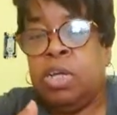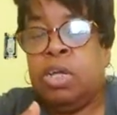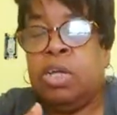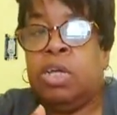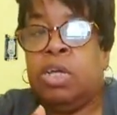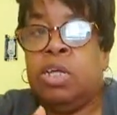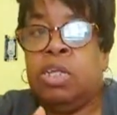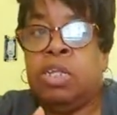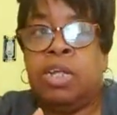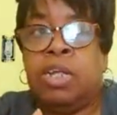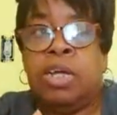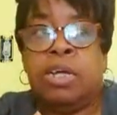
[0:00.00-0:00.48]

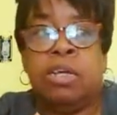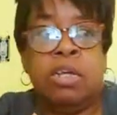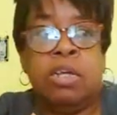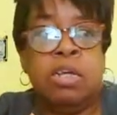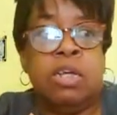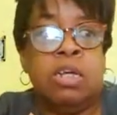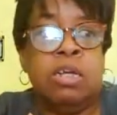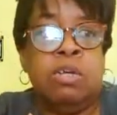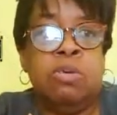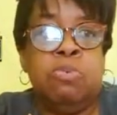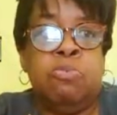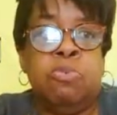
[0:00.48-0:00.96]
It's like
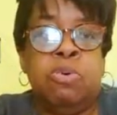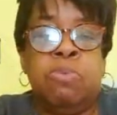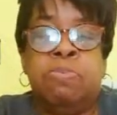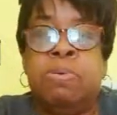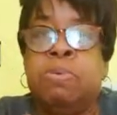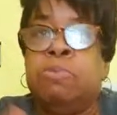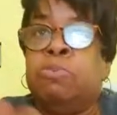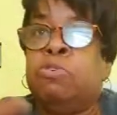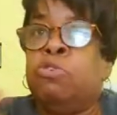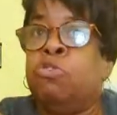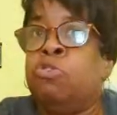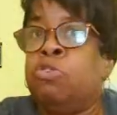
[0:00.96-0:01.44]
you bring
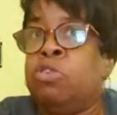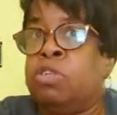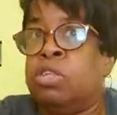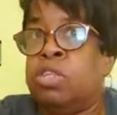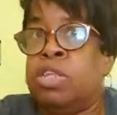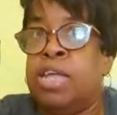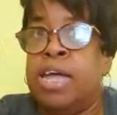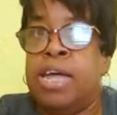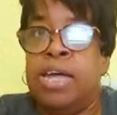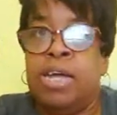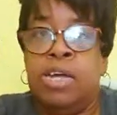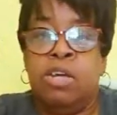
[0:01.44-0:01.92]
people to the
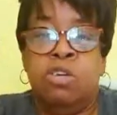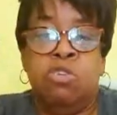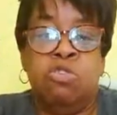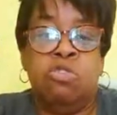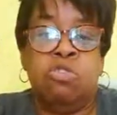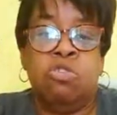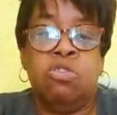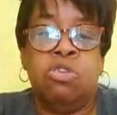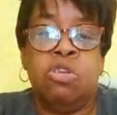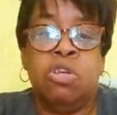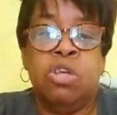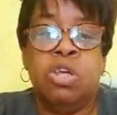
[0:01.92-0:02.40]

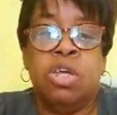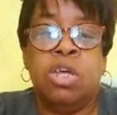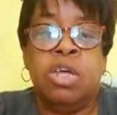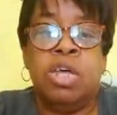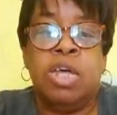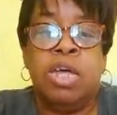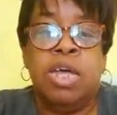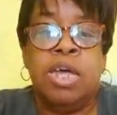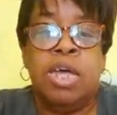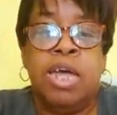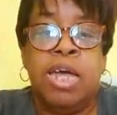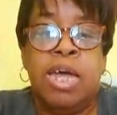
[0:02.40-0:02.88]
stage
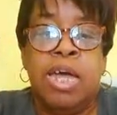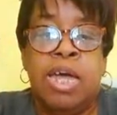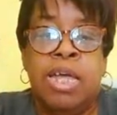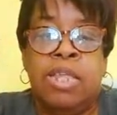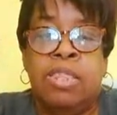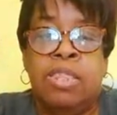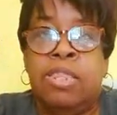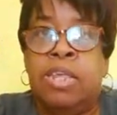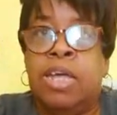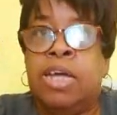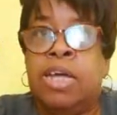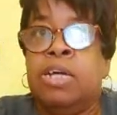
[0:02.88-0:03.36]

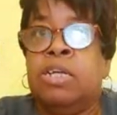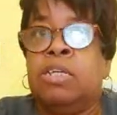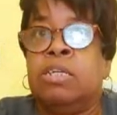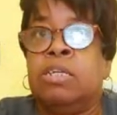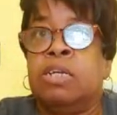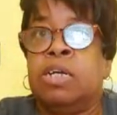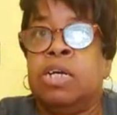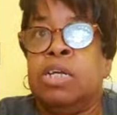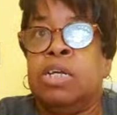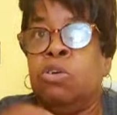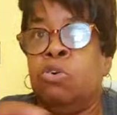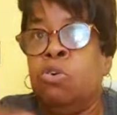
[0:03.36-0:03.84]
and they can
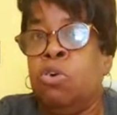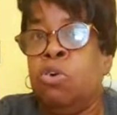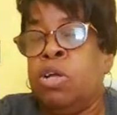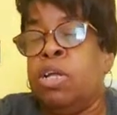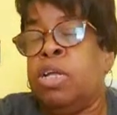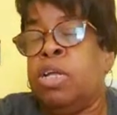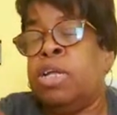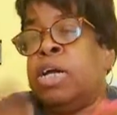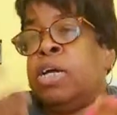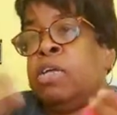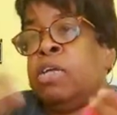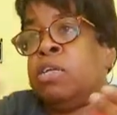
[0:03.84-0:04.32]
get on
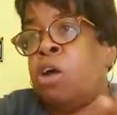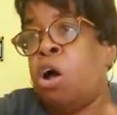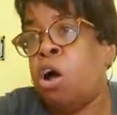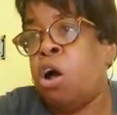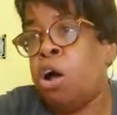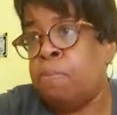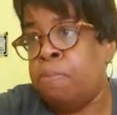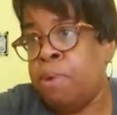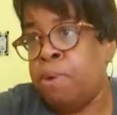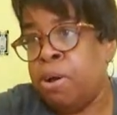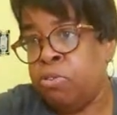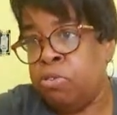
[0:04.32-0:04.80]
and they can talk
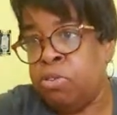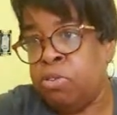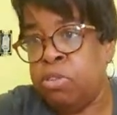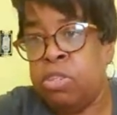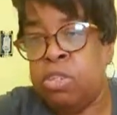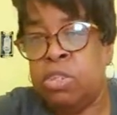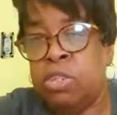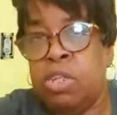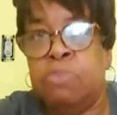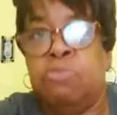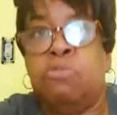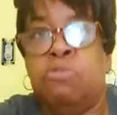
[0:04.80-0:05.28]
about
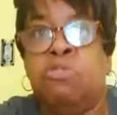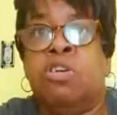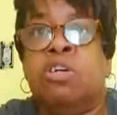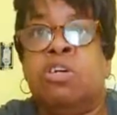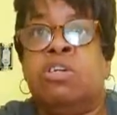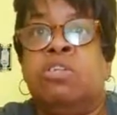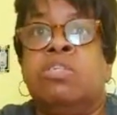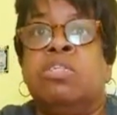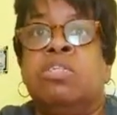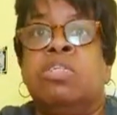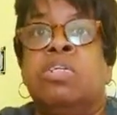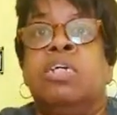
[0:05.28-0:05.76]

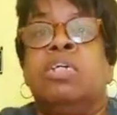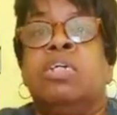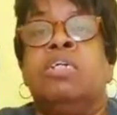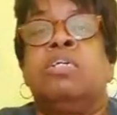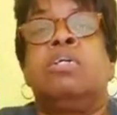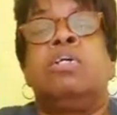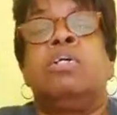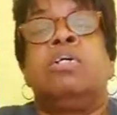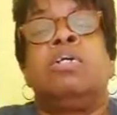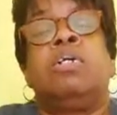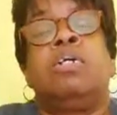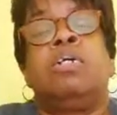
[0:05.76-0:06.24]
subjects and
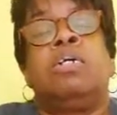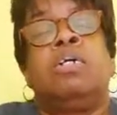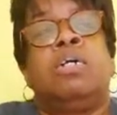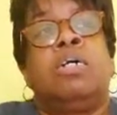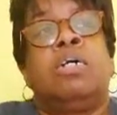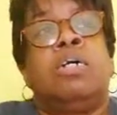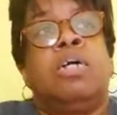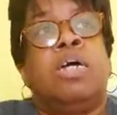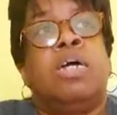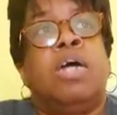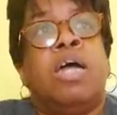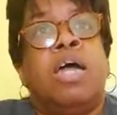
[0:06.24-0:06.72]

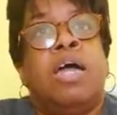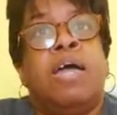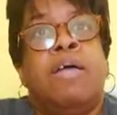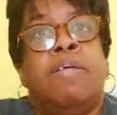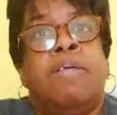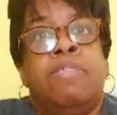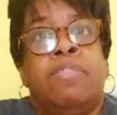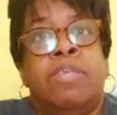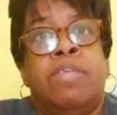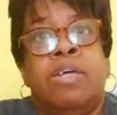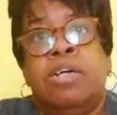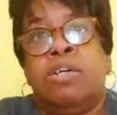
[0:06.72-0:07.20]

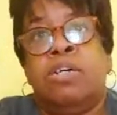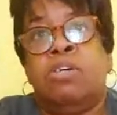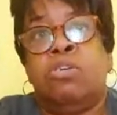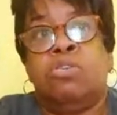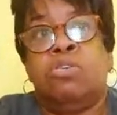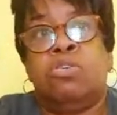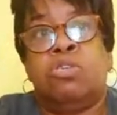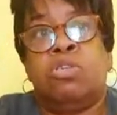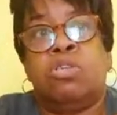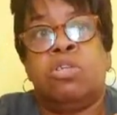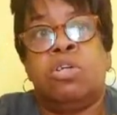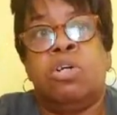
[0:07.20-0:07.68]

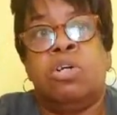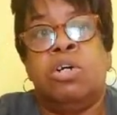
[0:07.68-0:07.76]
things.